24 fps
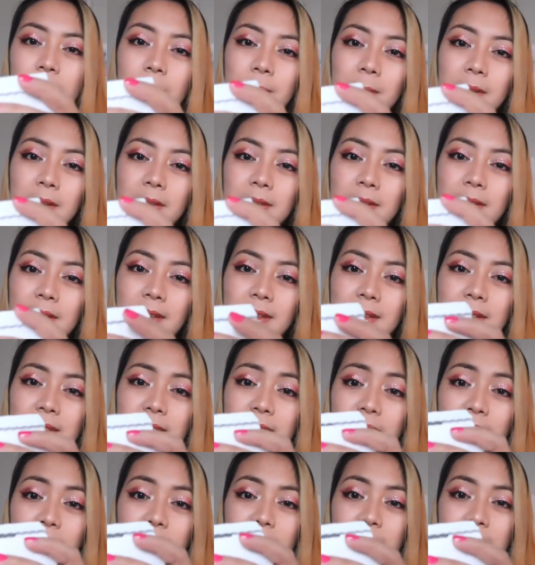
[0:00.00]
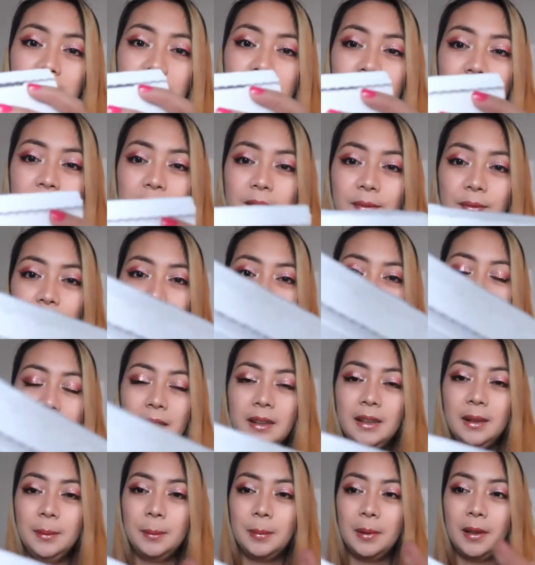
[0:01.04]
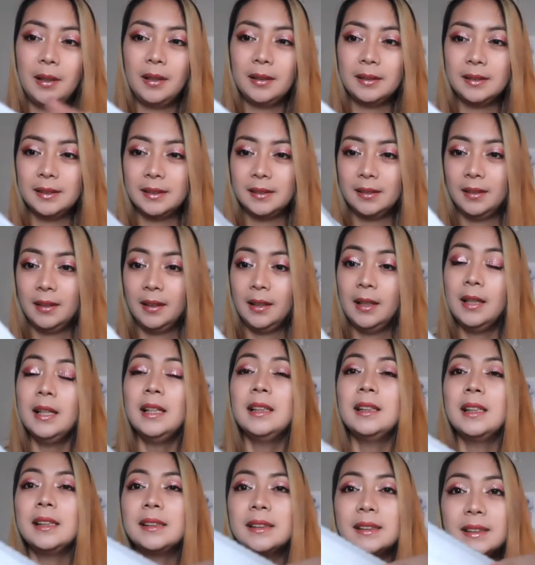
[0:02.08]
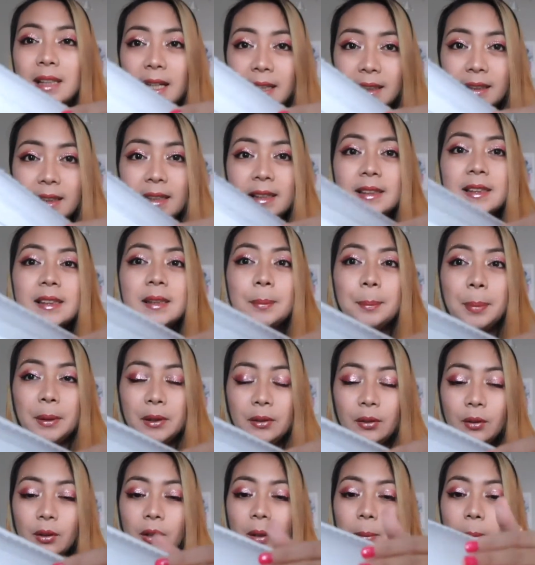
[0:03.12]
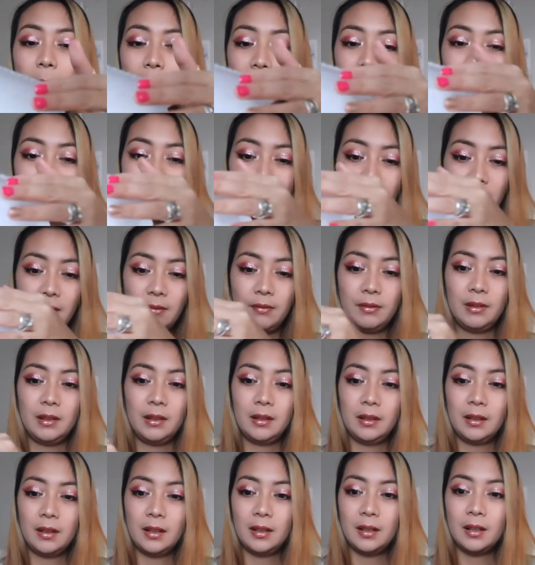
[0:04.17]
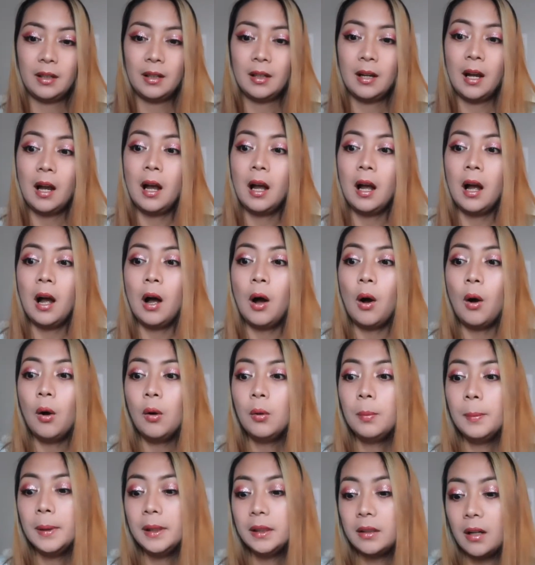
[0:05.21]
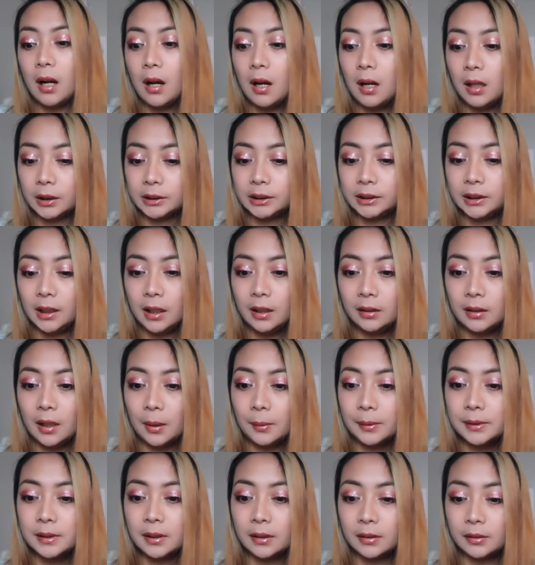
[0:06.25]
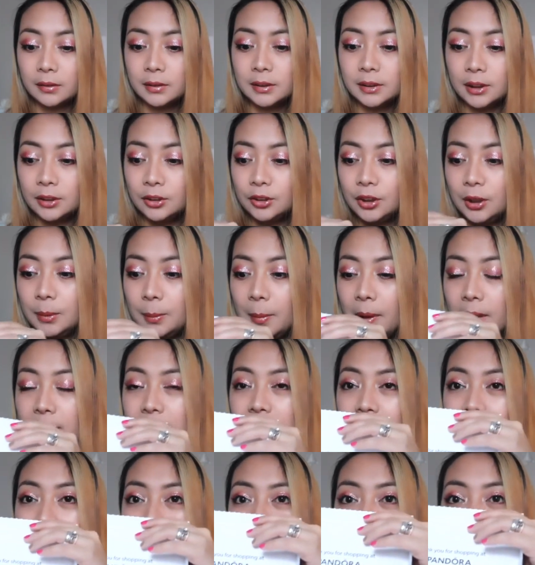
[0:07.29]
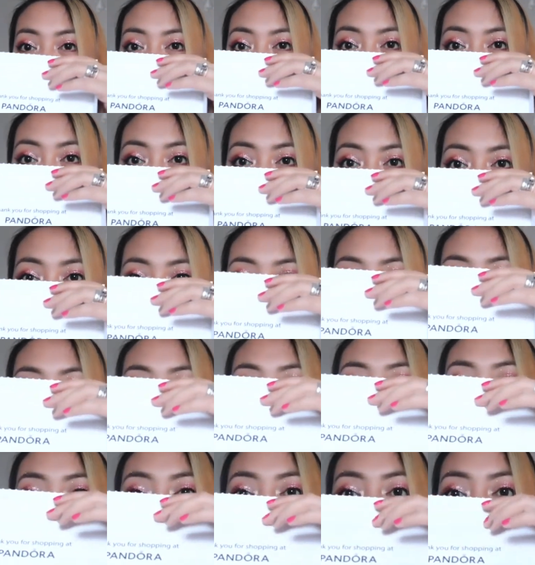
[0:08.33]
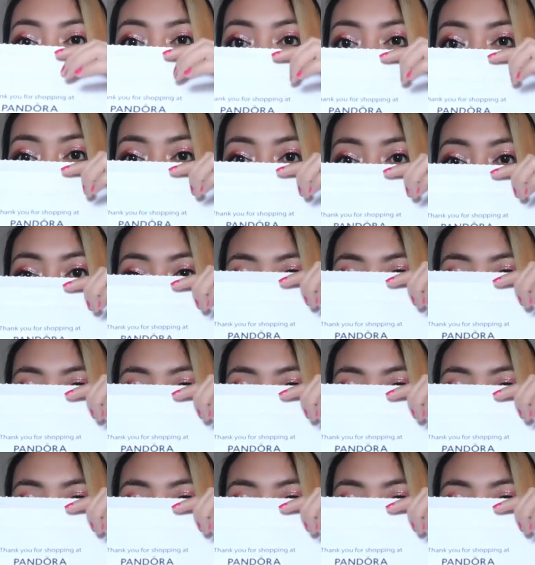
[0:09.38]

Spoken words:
my goodness, seriously, it's a very tiny box. It's tiniest Pandora box ever. Oh my gosh, yeah, that was like a stingy box. I kid you not. It looks like this now.